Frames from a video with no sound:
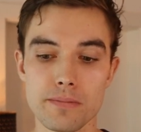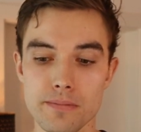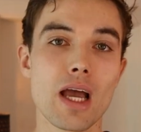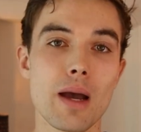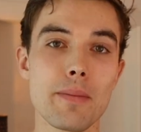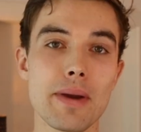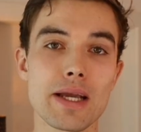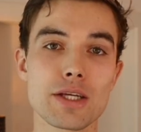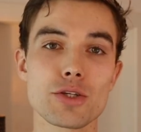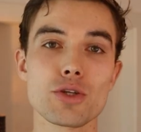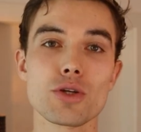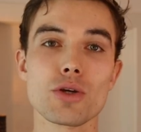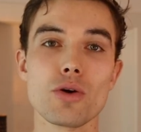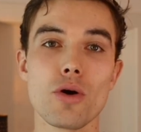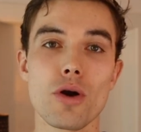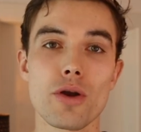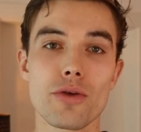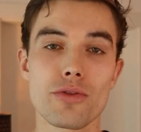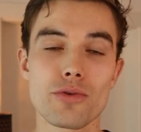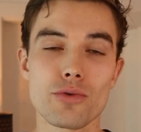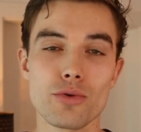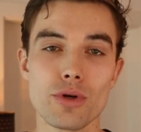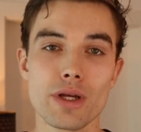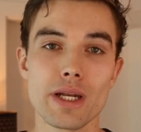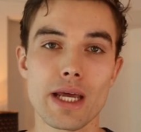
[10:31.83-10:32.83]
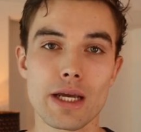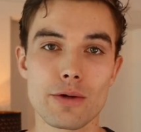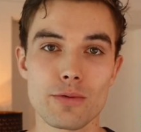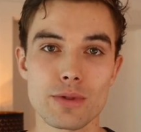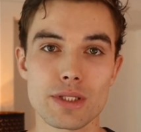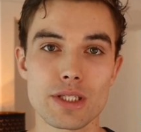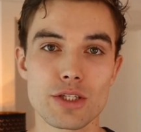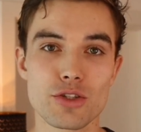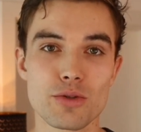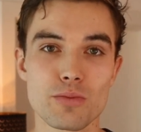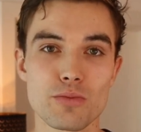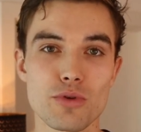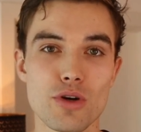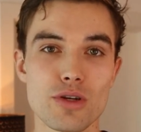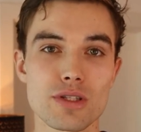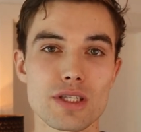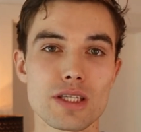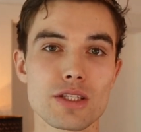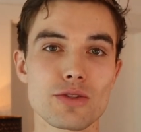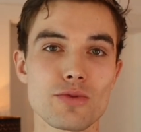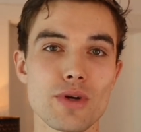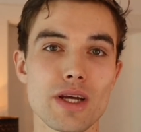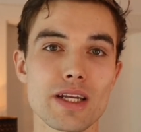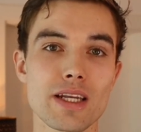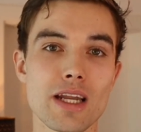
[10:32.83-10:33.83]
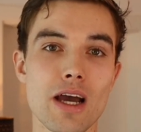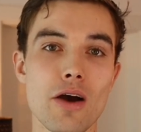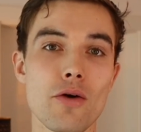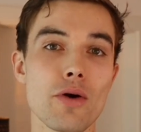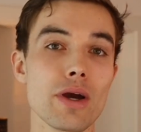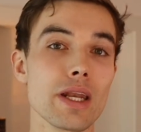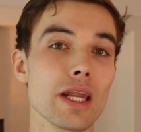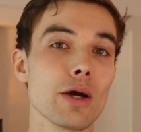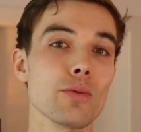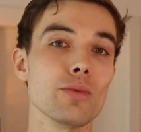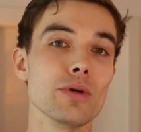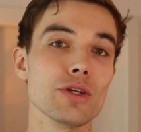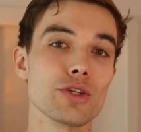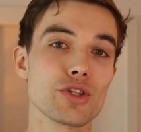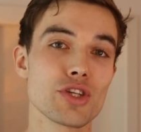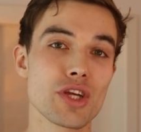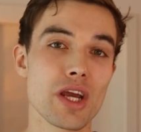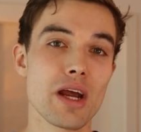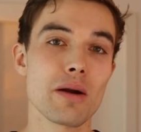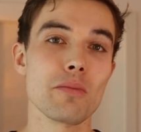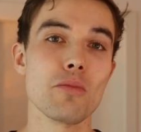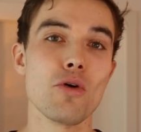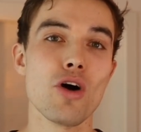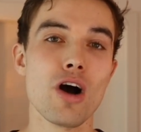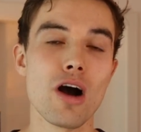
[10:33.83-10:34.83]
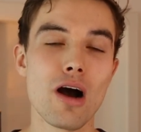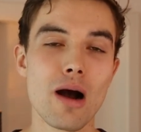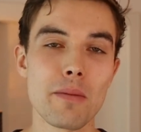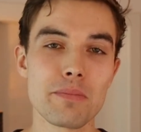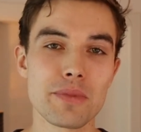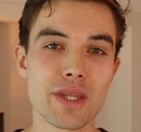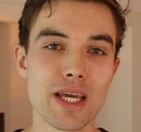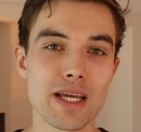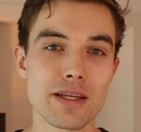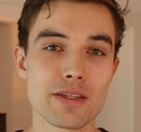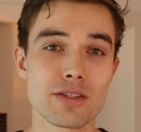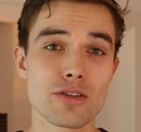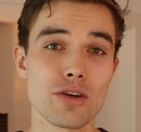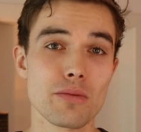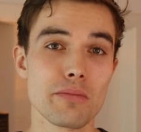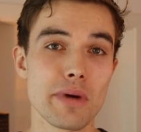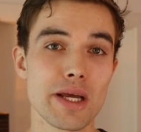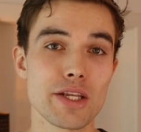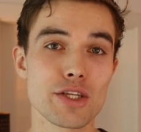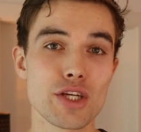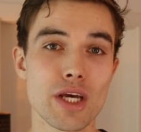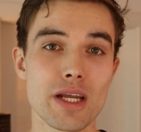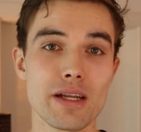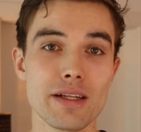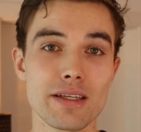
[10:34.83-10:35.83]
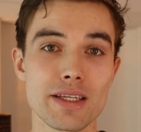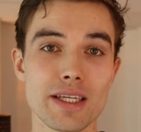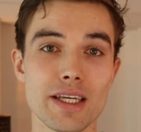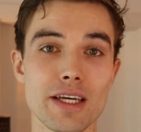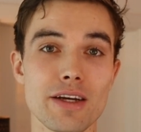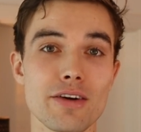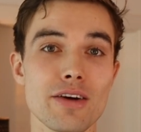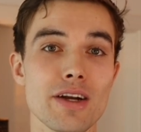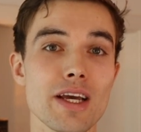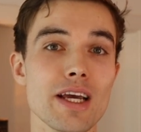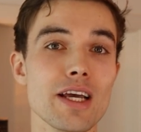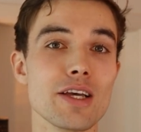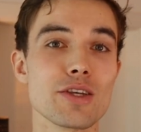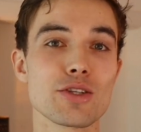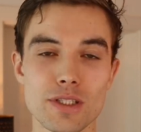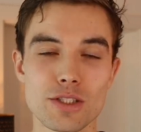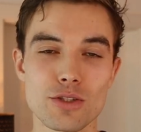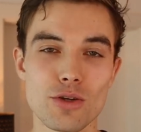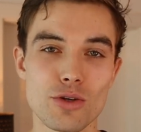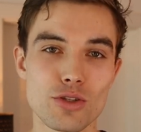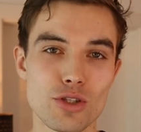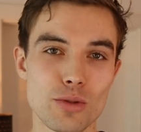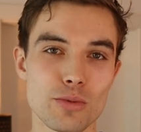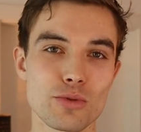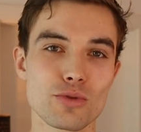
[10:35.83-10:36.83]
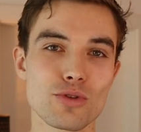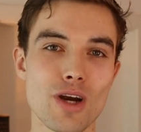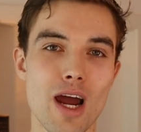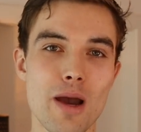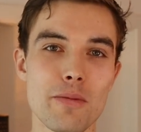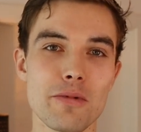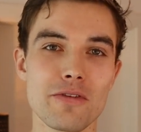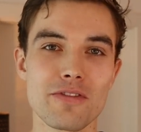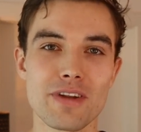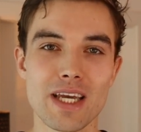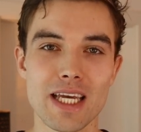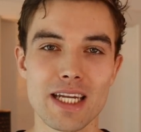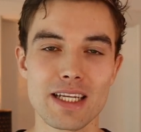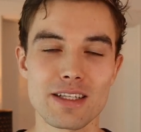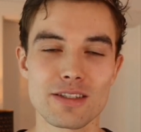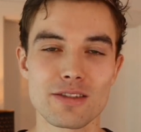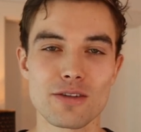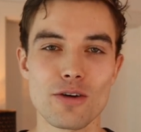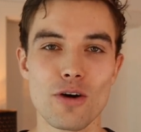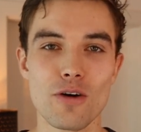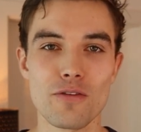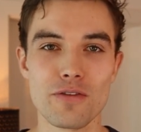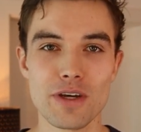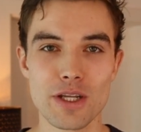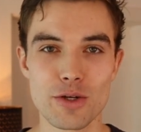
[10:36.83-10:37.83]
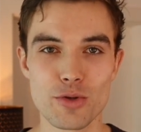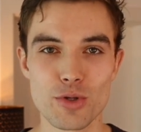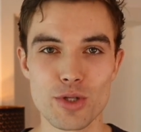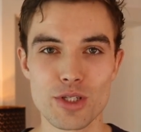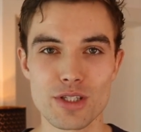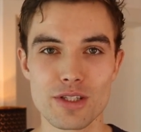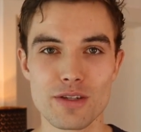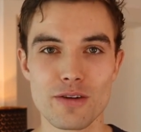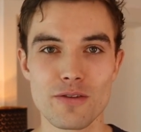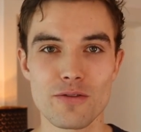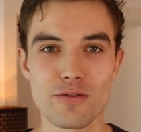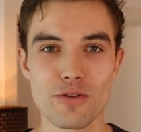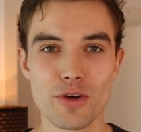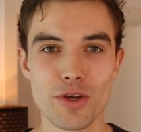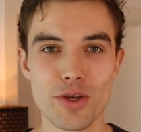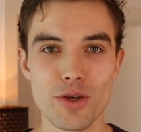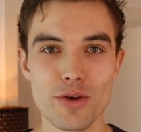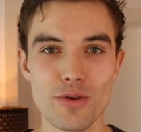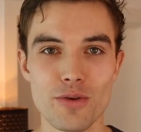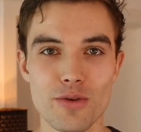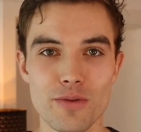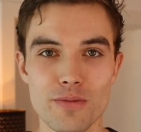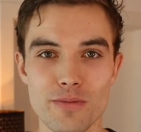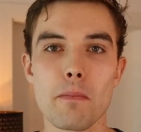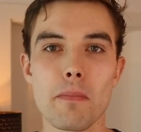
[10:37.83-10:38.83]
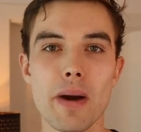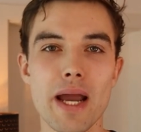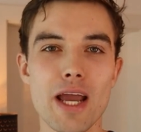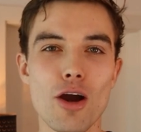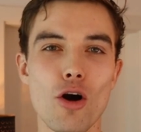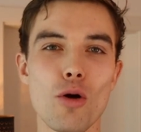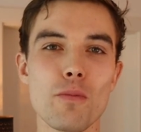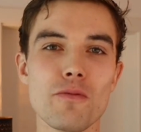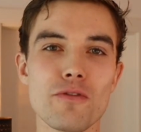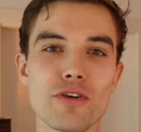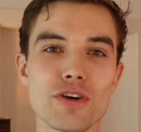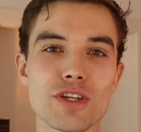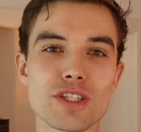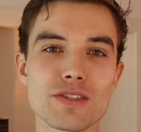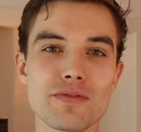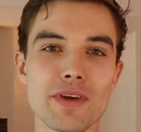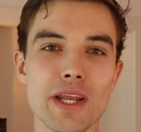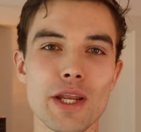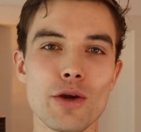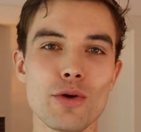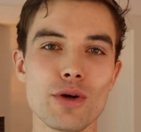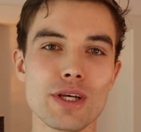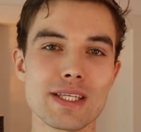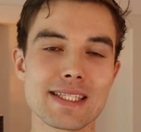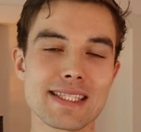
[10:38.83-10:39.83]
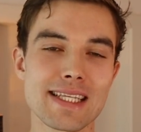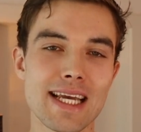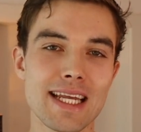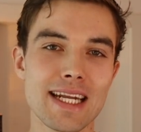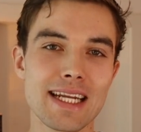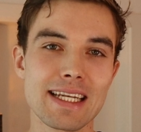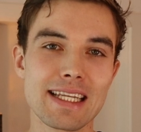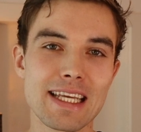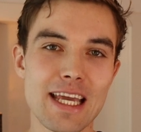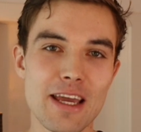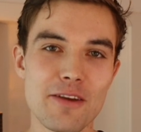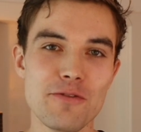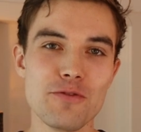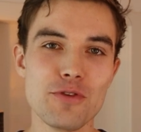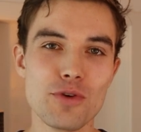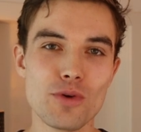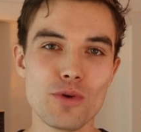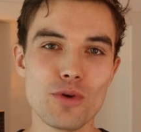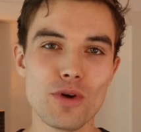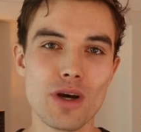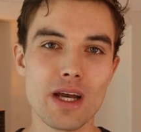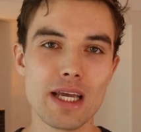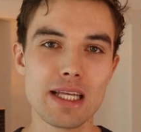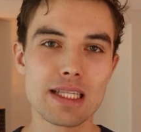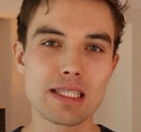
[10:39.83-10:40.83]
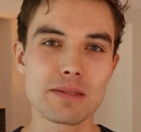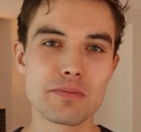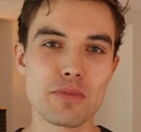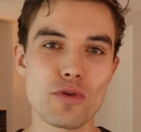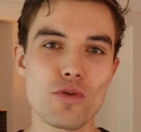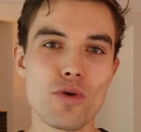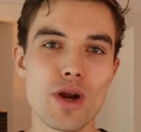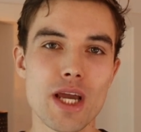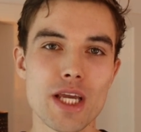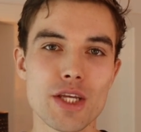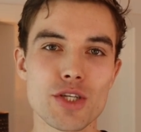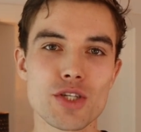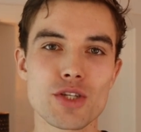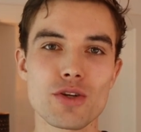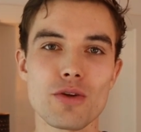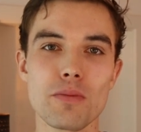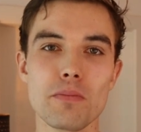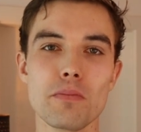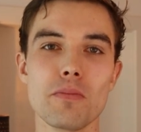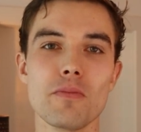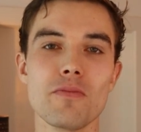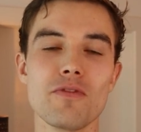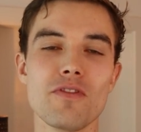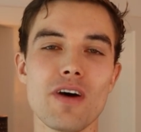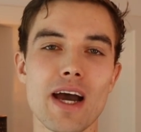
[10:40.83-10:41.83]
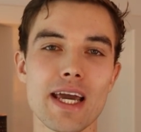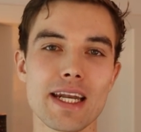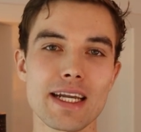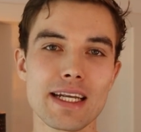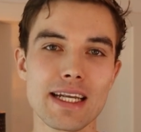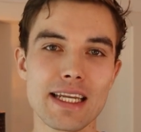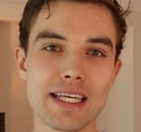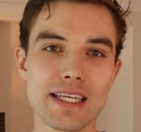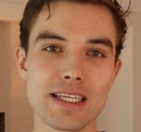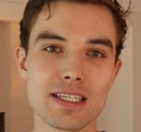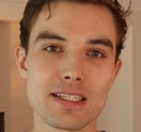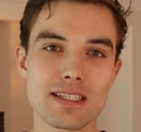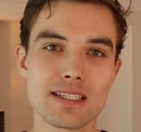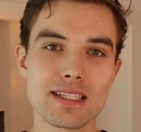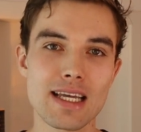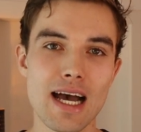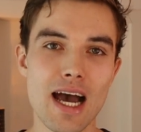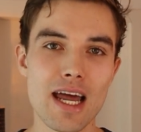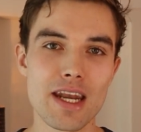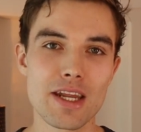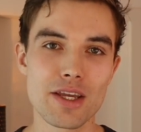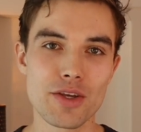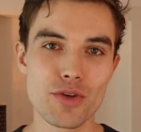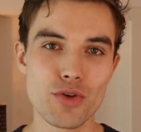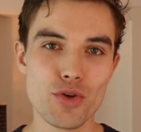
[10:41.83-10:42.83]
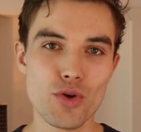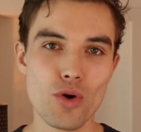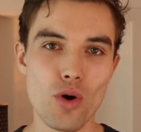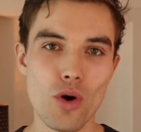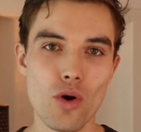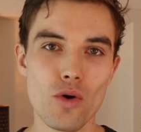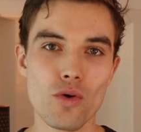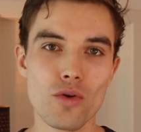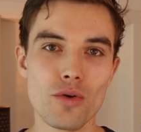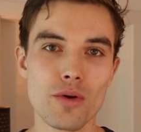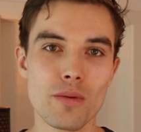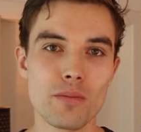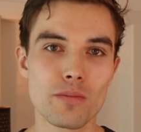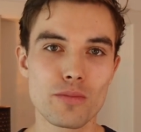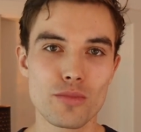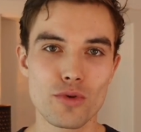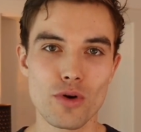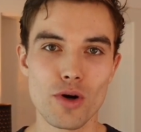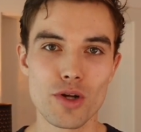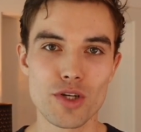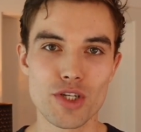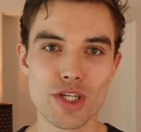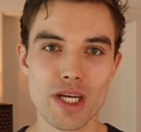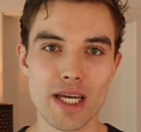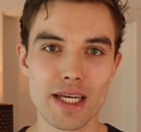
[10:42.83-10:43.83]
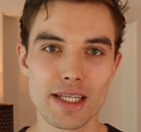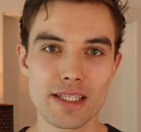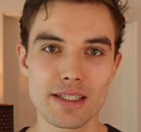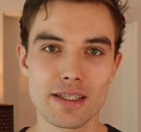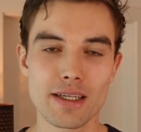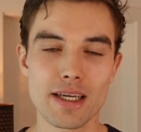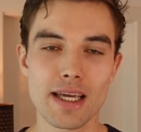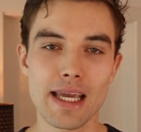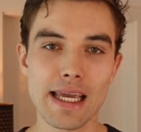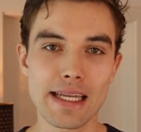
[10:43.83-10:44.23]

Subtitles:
I'm actually going through an acquisition process right now and I will share more updates on my channel here, so subscribe if that is of interest for you. My hope for this video is that it gave you inspiration on finally starting your own project.